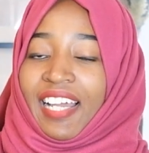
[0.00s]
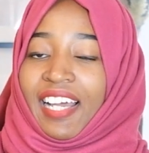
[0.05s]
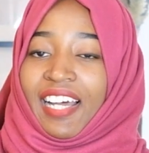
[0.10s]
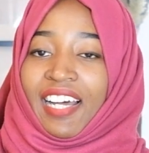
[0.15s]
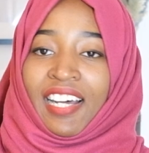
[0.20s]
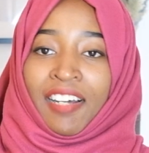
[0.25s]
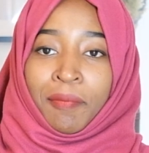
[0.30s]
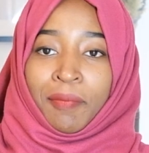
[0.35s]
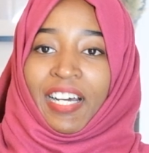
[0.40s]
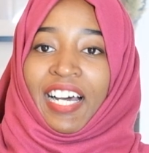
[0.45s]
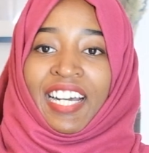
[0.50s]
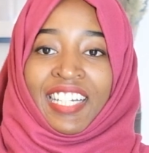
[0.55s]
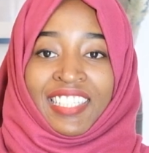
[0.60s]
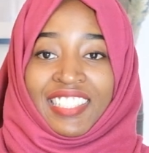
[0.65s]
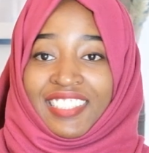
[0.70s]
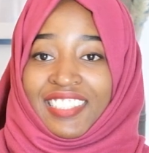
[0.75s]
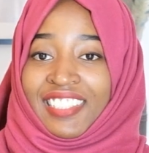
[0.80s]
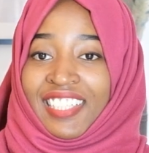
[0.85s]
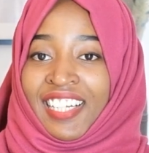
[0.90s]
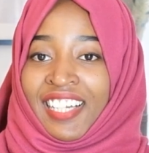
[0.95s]

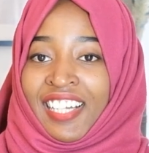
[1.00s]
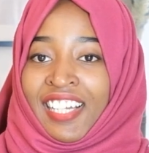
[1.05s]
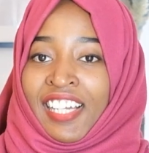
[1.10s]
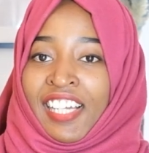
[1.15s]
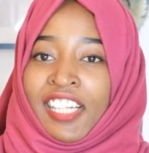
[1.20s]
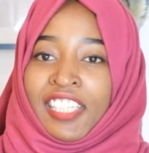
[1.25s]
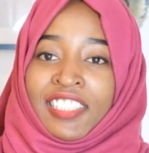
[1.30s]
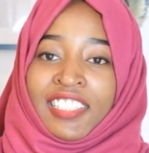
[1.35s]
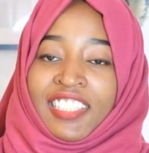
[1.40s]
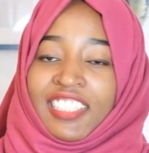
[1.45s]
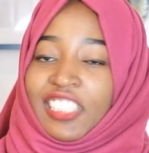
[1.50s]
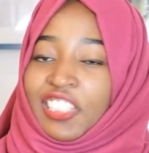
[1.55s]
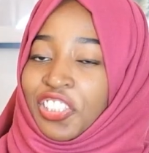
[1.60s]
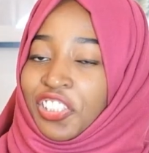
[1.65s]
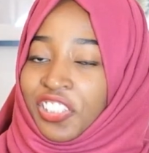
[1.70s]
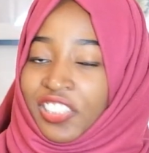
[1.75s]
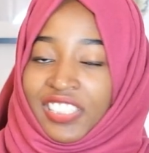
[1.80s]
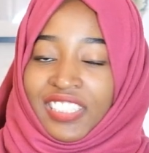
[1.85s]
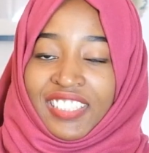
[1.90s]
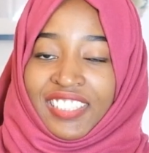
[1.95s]
architects and
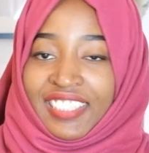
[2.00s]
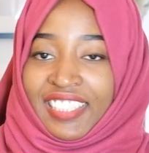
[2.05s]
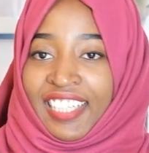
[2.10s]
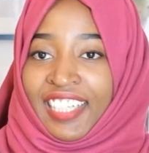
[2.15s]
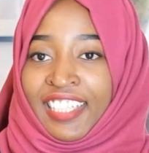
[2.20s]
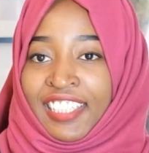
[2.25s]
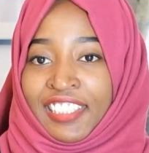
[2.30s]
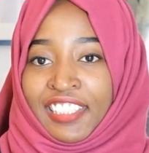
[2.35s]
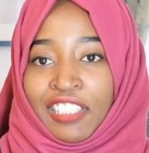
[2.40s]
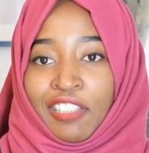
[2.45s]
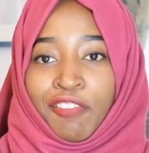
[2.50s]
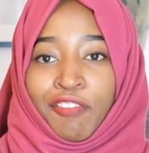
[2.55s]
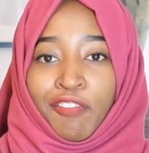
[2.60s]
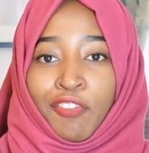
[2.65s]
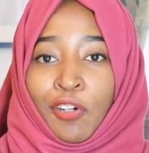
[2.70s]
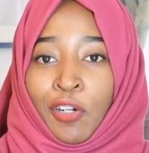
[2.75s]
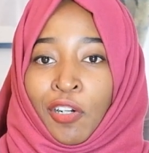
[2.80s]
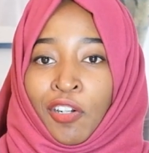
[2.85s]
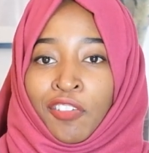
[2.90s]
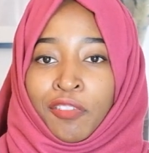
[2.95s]
interior designers
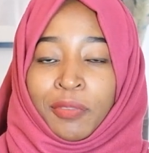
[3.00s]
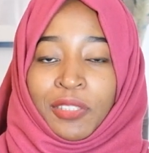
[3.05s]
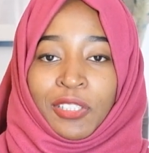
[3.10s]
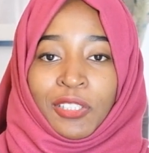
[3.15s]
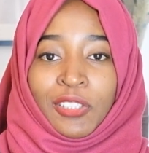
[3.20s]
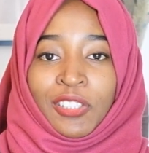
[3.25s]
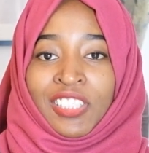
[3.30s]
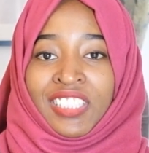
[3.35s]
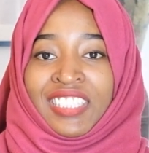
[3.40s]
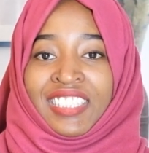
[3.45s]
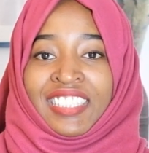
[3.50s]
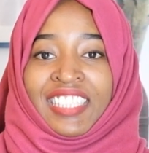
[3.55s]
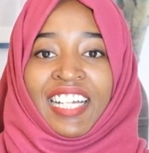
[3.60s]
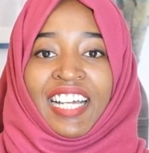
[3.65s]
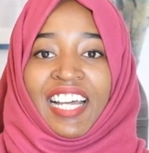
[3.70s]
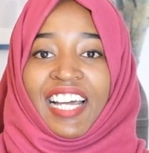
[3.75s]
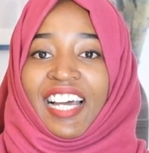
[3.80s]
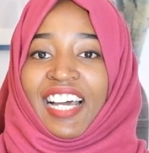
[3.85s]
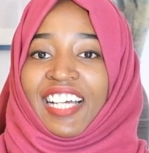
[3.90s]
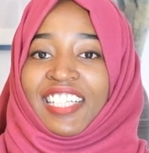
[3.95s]
involved, because
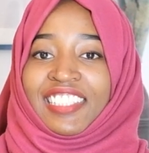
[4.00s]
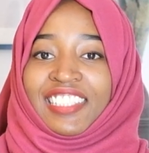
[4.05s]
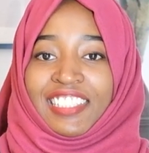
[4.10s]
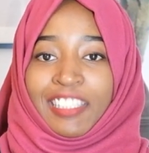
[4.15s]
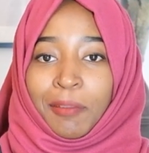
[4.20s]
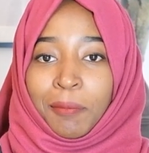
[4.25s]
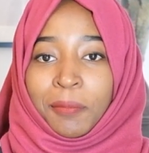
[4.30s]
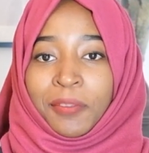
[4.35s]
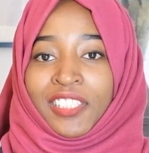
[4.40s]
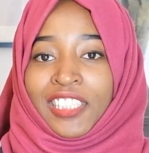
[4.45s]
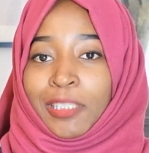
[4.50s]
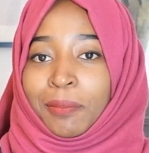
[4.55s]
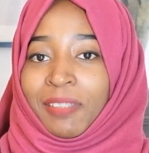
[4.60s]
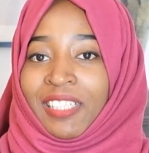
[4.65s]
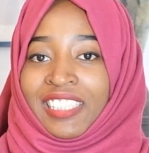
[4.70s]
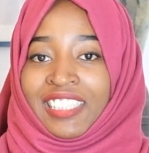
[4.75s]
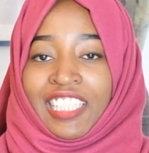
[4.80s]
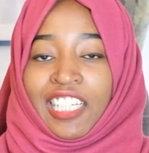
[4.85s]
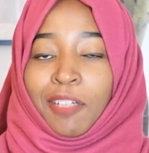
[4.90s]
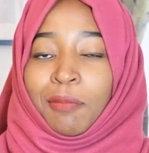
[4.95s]
a simple
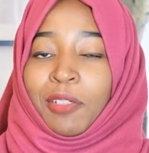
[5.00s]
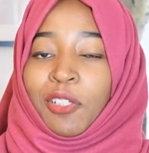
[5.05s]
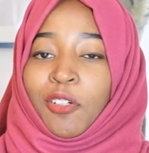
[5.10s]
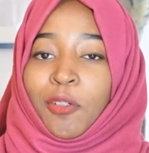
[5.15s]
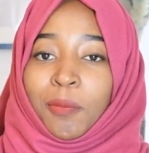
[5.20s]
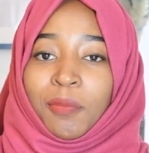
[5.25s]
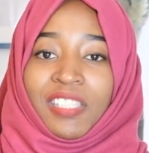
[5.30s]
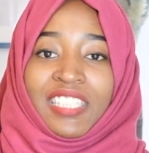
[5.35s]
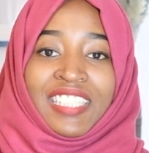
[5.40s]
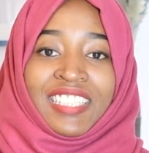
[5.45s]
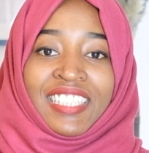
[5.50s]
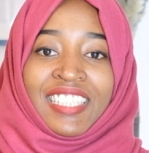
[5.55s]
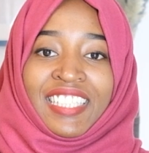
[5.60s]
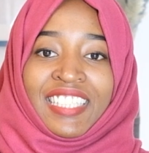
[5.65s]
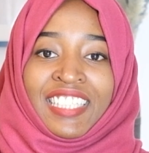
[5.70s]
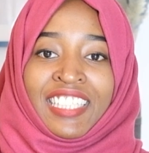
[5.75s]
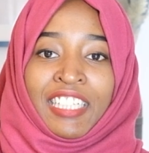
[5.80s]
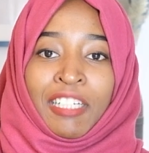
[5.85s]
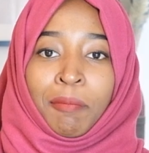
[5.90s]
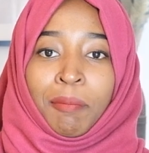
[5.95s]
space can be
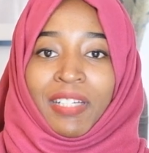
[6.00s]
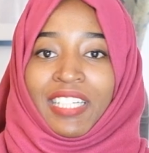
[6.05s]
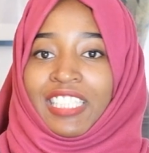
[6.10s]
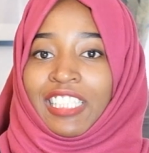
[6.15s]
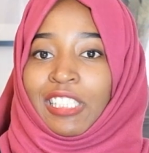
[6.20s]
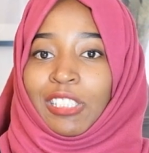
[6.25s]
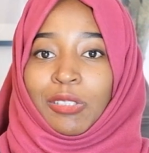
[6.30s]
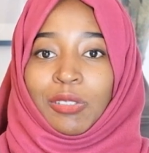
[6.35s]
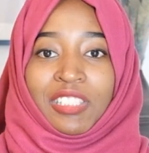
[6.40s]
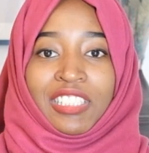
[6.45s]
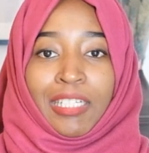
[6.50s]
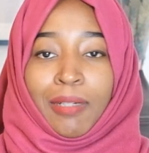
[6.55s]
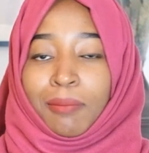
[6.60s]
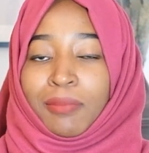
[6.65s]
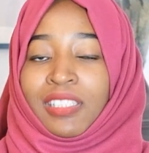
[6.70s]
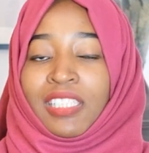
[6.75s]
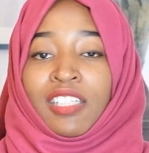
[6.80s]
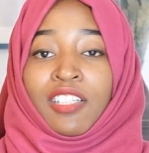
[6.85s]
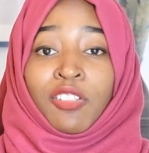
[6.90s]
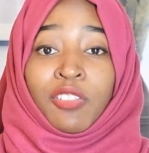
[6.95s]
completely made into
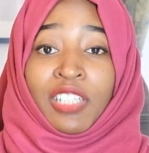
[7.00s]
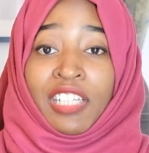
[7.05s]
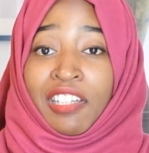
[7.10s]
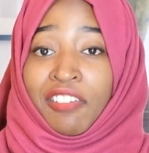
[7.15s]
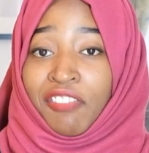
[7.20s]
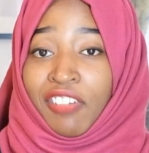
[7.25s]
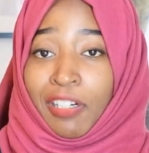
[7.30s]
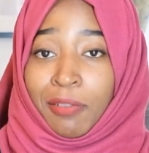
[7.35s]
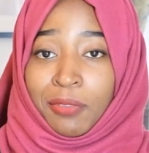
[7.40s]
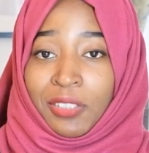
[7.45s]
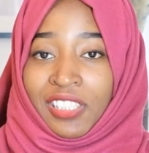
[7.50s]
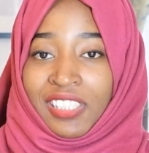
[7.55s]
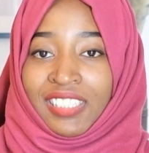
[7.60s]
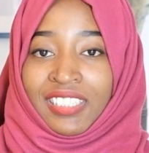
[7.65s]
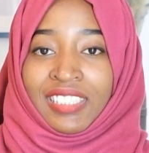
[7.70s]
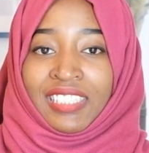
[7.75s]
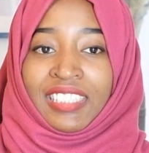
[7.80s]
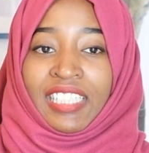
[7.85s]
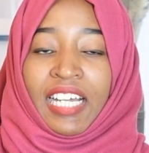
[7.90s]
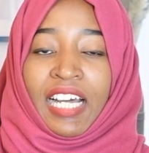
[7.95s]
something really
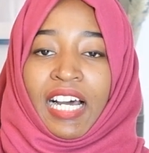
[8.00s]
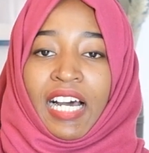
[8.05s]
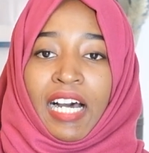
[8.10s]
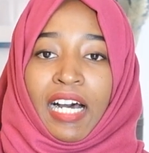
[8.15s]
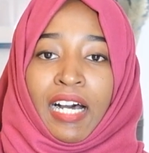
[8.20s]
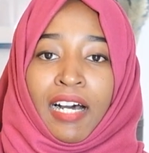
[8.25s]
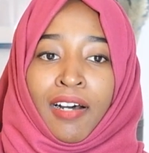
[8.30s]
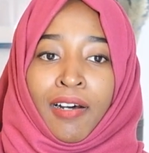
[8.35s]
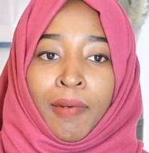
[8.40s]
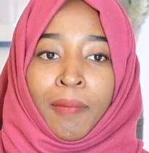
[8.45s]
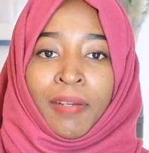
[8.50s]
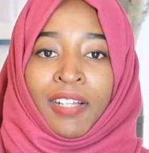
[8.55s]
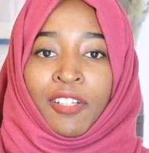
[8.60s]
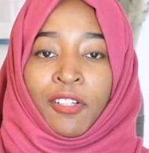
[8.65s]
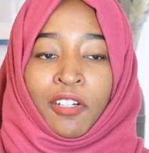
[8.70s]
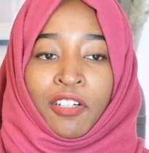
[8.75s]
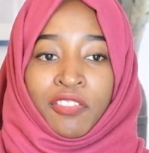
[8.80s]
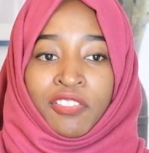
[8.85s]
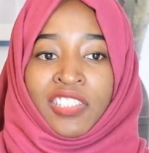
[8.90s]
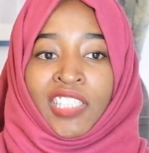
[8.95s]
fabulous. A
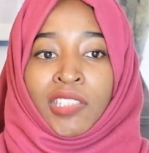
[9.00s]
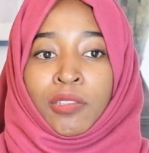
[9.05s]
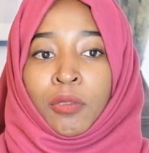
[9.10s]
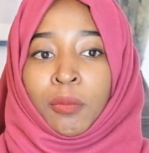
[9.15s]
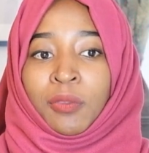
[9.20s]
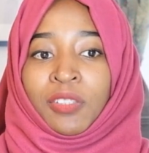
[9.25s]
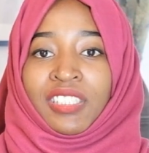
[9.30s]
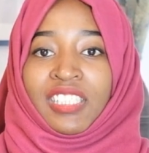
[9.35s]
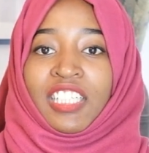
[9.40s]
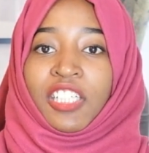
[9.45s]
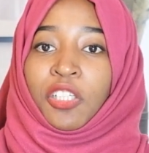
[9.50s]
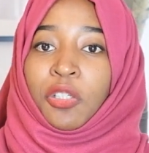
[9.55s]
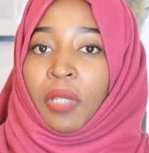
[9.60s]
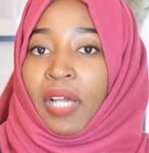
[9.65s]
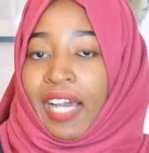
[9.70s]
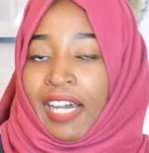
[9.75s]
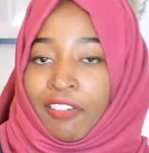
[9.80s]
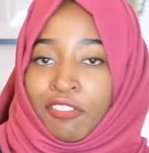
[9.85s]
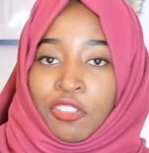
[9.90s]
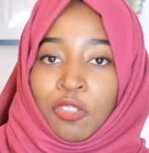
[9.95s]
lot of times people think you
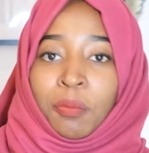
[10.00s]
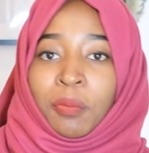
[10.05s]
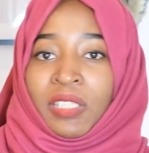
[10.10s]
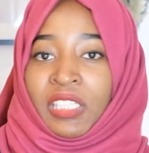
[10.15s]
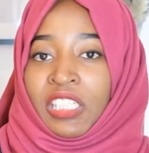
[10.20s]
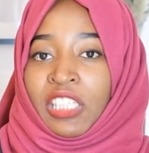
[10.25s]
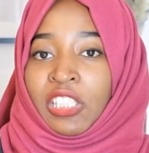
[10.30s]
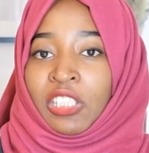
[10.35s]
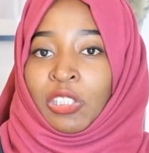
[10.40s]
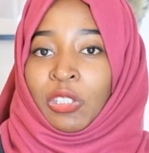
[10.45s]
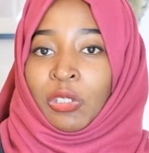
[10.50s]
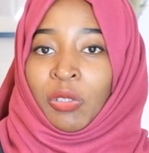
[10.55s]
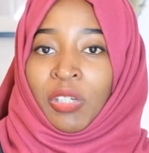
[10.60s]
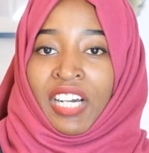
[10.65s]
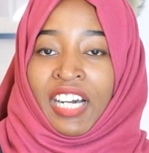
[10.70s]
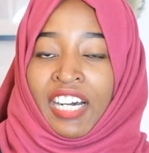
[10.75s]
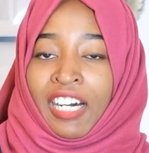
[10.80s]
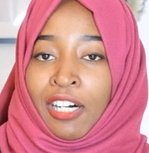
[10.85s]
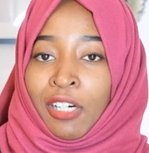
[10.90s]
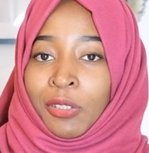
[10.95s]
have to buy a new
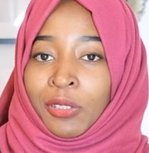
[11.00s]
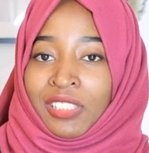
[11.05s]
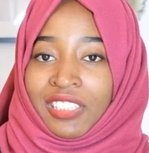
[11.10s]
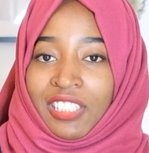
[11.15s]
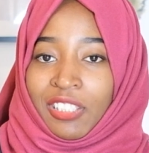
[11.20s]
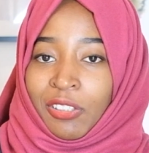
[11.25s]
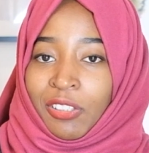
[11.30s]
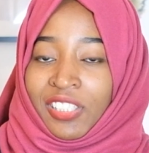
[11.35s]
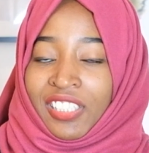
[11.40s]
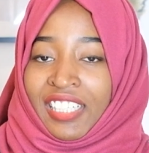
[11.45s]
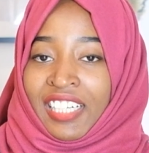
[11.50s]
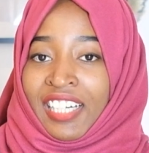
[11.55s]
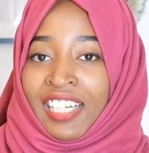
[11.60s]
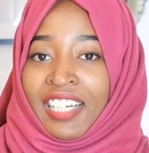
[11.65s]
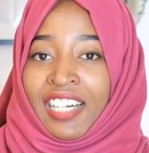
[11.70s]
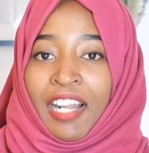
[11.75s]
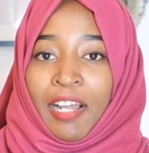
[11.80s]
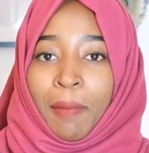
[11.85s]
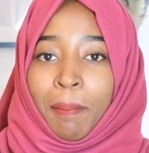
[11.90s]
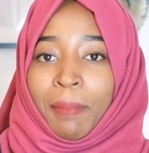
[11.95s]
house and all
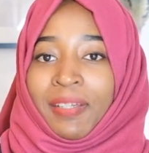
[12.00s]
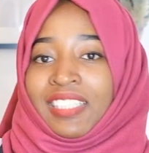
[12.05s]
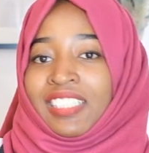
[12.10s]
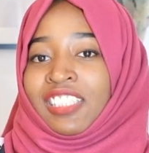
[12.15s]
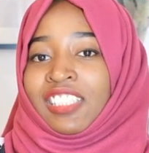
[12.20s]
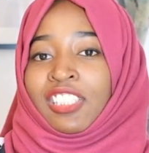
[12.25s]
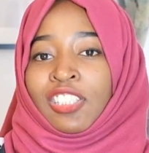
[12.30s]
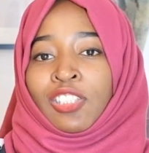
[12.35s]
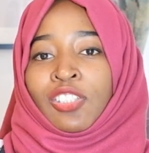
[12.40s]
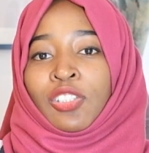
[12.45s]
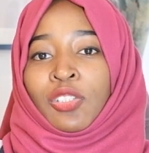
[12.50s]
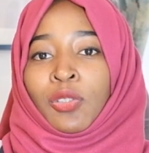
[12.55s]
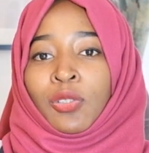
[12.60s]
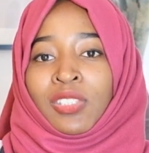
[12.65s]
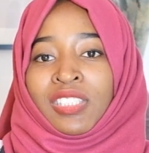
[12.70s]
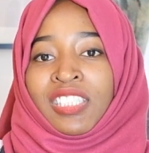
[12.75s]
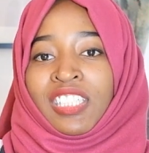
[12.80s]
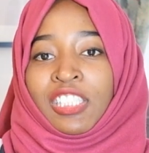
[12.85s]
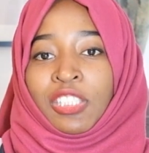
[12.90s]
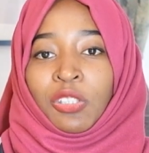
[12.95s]
that, but it just
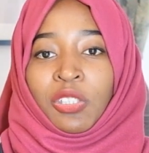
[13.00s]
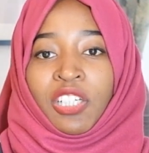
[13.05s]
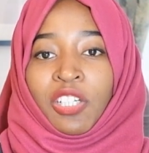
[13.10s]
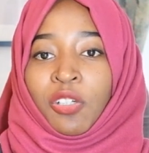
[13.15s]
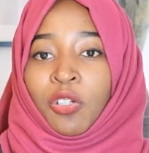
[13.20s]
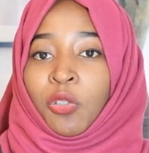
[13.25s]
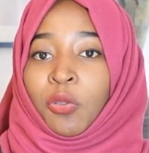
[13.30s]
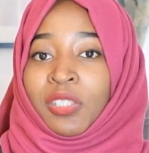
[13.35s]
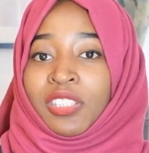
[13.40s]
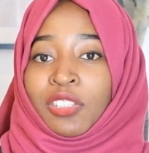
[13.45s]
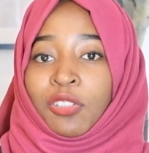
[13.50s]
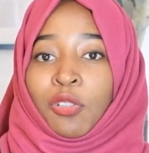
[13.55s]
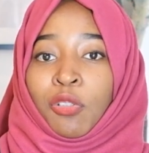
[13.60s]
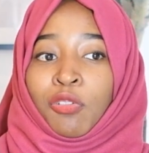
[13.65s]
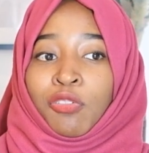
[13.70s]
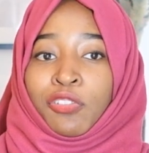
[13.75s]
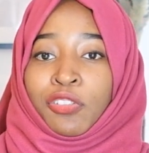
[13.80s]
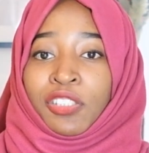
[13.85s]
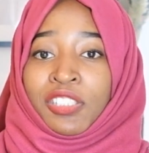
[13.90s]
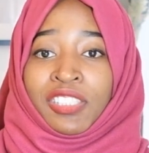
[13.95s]
shows that you can always
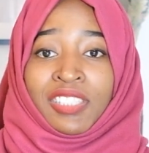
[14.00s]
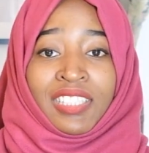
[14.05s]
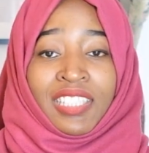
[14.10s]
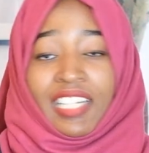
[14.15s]
go for